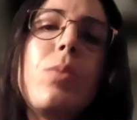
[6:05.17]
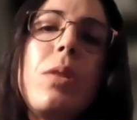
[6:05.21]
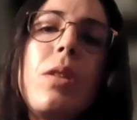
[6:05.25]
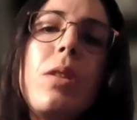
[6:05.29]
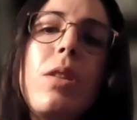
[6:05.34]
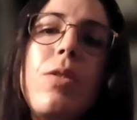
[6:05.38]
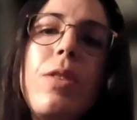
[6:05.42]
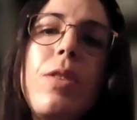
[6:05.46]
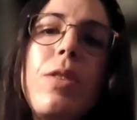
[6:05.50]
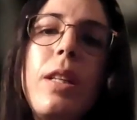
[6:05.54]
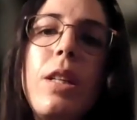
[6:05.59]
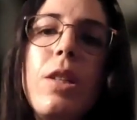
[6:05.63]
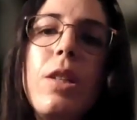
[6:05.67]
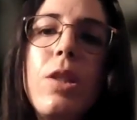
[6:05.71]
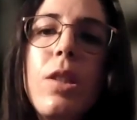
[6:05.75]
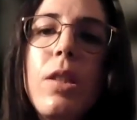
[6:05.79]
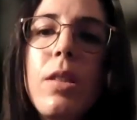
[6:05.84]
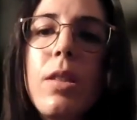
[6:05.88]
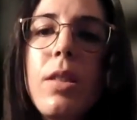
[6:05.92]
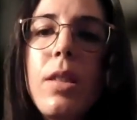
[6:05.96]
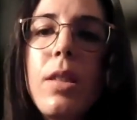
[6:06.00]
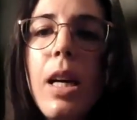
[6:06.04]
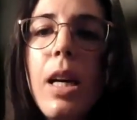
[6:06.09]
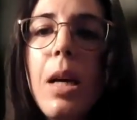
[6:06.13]
one of the
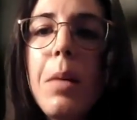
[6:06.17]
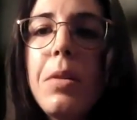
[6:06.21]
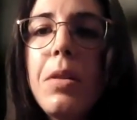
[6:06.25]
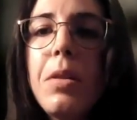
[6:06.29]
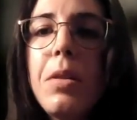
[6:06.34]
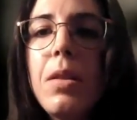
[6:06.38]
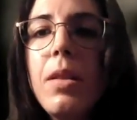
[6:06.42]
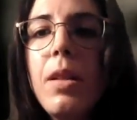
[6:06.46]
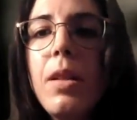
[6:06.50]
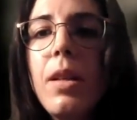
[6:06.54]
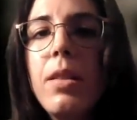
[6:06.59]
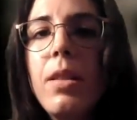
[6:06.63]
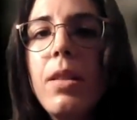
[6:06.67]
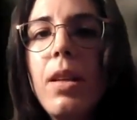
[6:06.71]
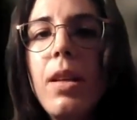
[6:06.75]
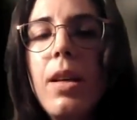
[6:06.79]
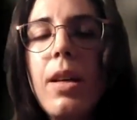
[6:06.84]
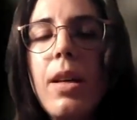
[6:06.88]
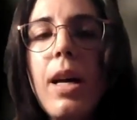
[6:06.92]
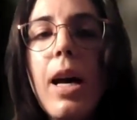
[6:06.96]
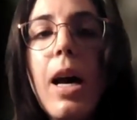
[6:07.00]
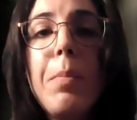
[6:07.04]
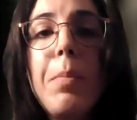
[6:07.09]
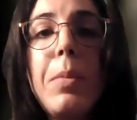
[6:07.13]
initial steps that
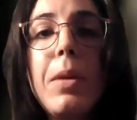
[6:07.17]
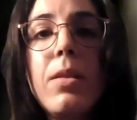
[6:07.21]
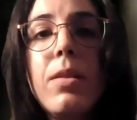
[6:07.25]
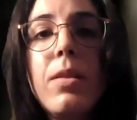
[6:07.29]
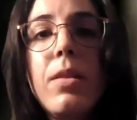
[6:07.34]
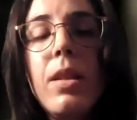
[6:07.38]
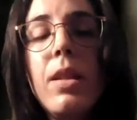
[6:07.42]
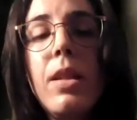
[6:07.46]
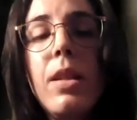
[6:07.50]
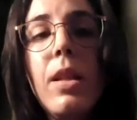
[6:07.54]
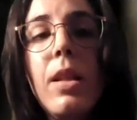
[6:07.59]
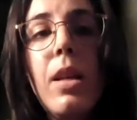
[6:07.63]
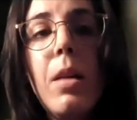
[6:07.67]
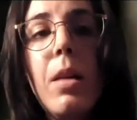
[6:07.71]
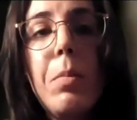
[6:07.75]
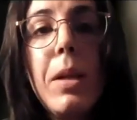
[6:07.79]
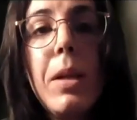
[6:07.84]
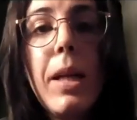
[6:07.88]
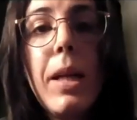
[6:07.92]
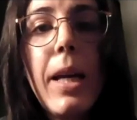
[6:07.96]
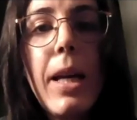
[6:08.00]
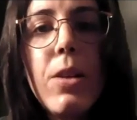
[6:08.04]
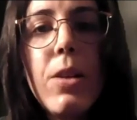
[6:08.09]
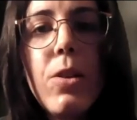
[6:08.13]
happens in the
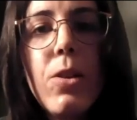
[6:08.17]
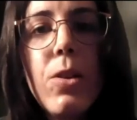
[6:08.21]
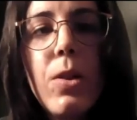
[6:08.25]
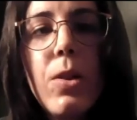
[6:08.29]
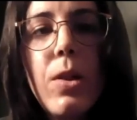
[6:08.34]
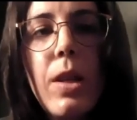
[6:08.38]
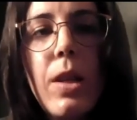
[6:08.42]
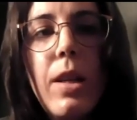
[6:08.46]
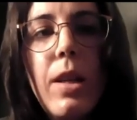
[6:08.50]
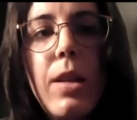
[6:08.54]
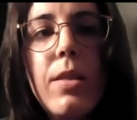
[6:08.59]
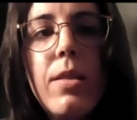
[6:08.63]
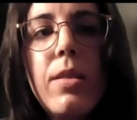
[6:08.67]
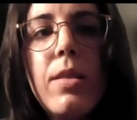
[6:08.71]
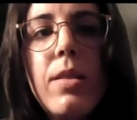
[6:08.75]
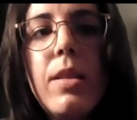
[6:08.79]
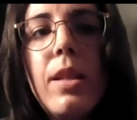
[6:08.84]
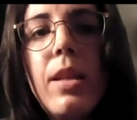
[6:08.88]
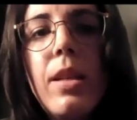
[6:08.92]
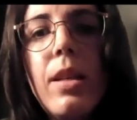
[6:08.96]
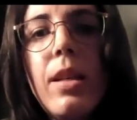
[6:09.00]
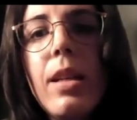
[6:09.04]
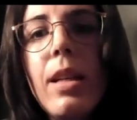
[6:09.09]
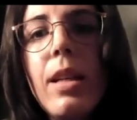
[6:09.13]
application is
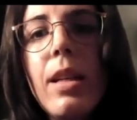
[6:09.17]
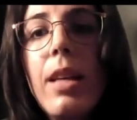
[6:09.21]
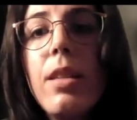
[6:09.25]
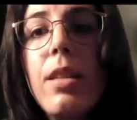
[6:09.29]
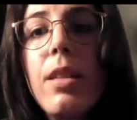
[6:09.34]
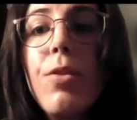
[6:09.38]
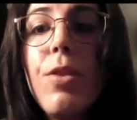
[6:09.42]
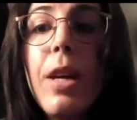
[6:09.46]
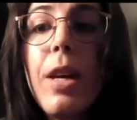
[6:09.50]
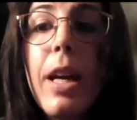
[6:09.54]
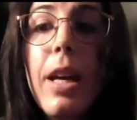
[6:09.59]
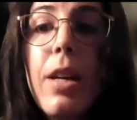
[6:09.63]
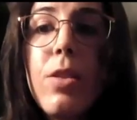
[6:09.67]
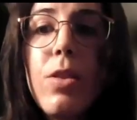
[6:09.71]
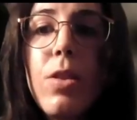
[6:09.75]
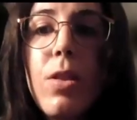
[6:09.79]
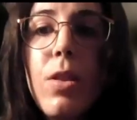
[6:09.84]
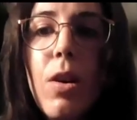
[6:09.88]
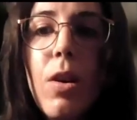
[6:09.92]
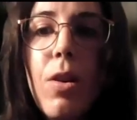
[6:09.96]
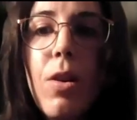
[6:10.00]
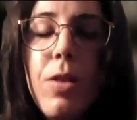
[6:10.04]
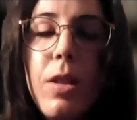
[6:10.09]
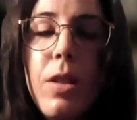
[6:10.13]
the
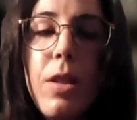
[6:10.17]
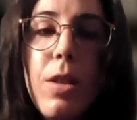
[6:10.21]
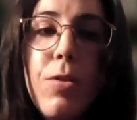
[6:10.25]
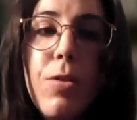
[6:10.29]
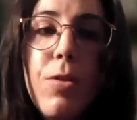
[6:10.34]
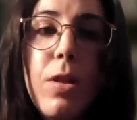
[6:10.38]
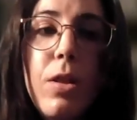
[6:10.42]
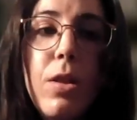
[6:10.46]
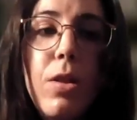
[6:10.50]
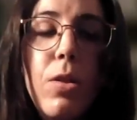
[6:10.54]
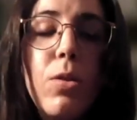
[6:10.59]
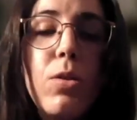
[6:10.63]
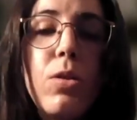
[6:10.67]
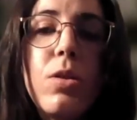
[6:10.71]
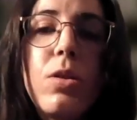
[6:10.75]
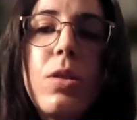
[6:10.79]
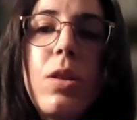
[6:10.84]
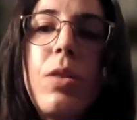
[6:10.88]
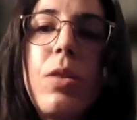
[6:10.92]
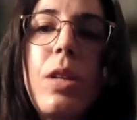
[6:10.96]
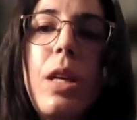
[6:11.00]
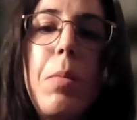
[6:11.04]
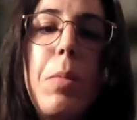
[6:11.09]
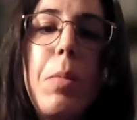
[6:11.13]
classification of the different
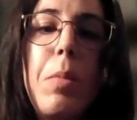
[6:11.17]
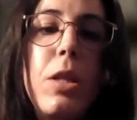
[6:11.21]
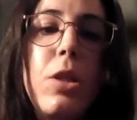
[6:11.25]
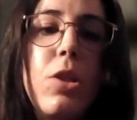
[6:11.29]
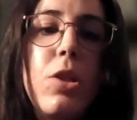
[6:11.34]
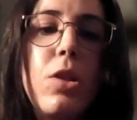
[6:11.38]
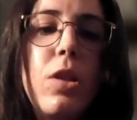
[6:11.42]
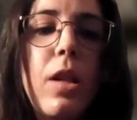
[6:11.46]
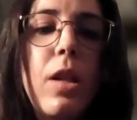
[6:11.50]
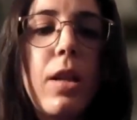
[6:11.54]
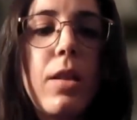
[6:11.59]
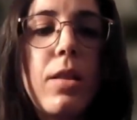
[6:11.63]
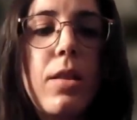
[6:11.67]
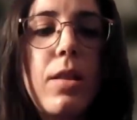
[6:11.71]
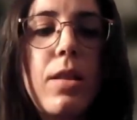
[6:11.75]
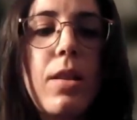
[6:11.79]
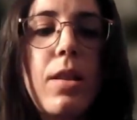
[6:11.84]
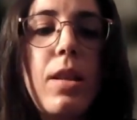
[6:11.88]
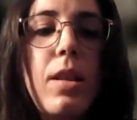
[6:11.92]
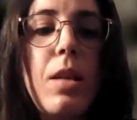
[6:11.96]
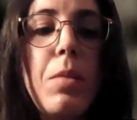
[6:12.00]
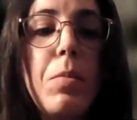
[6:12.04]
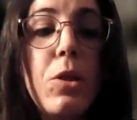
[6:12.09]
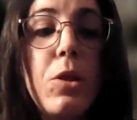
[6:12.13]
ultrasound
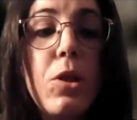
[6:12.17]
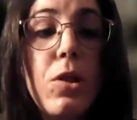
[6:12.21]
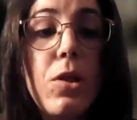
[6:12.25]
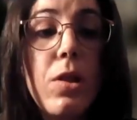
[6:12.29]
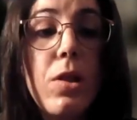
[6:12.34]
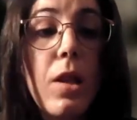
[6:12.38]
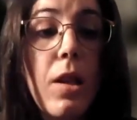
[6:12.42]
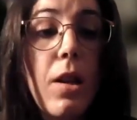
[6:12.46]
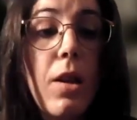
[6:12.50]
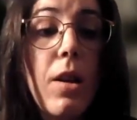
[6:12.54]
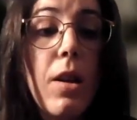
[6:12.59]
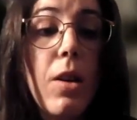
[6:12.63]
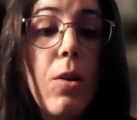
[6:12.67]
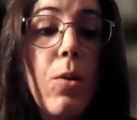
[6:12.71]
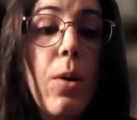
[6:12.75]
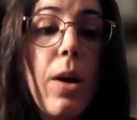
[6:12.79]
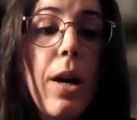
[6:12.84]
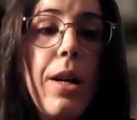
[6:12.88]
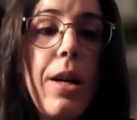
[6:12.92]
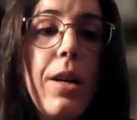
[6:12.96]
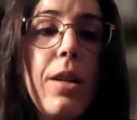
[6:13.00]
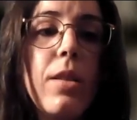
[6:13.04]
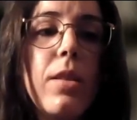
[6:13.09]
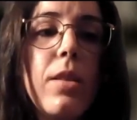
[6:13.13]
images that are
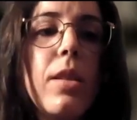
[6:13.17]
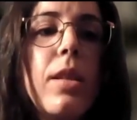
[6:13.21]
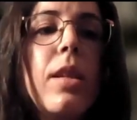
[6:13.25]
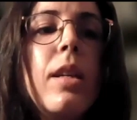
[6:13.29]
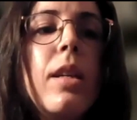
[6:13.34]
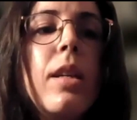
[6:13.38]
acquired.